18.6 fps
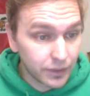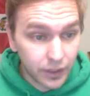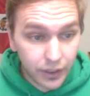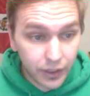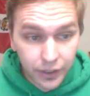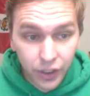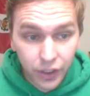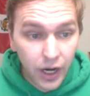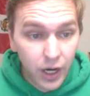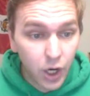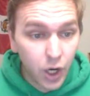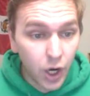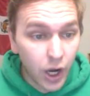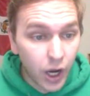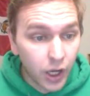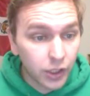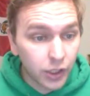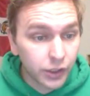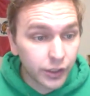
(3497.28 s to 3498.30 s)
You got
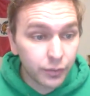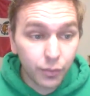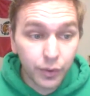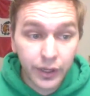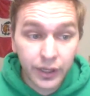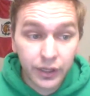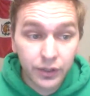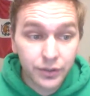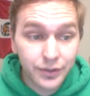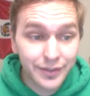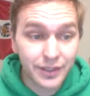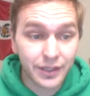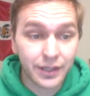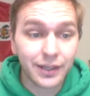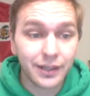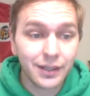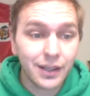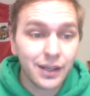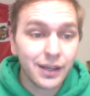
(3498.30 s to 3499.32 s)
Colin
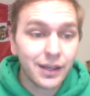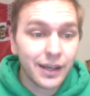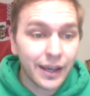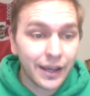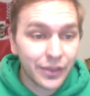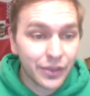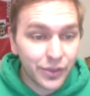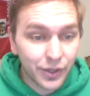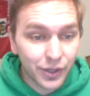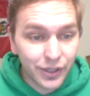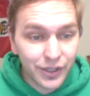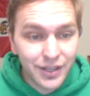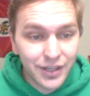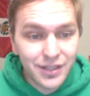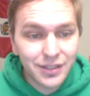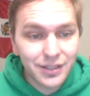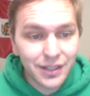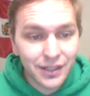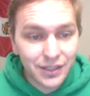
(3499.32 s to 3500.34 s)
Wilson at
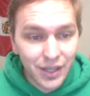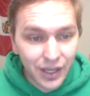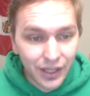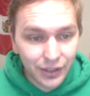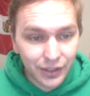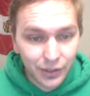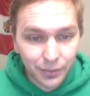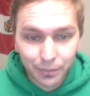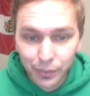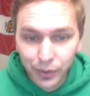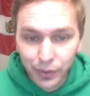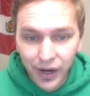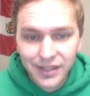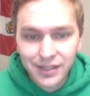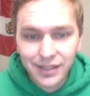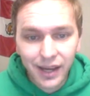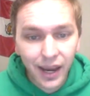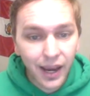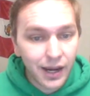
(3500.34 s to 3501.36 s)
3,600
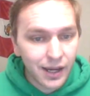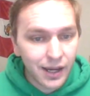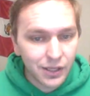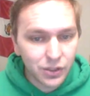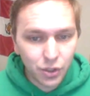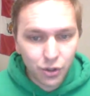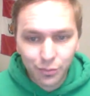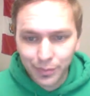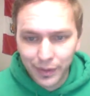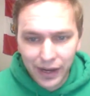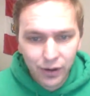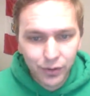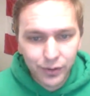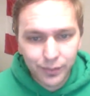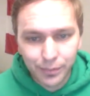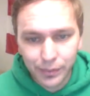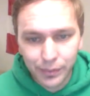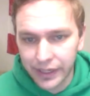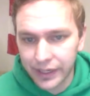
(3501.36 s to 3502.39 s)
price tag, got 2 power
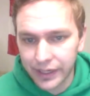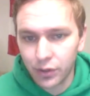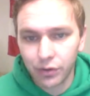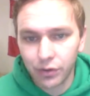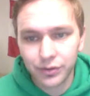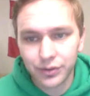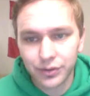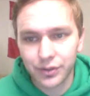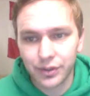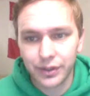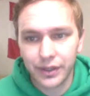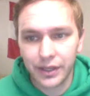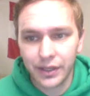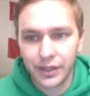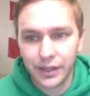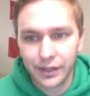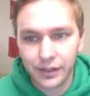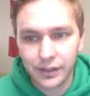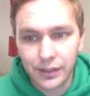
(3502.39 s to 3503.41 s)
play goals on the
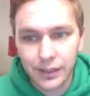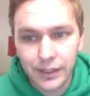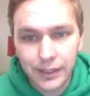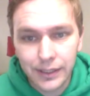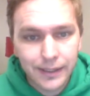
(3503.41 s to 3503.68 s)
year.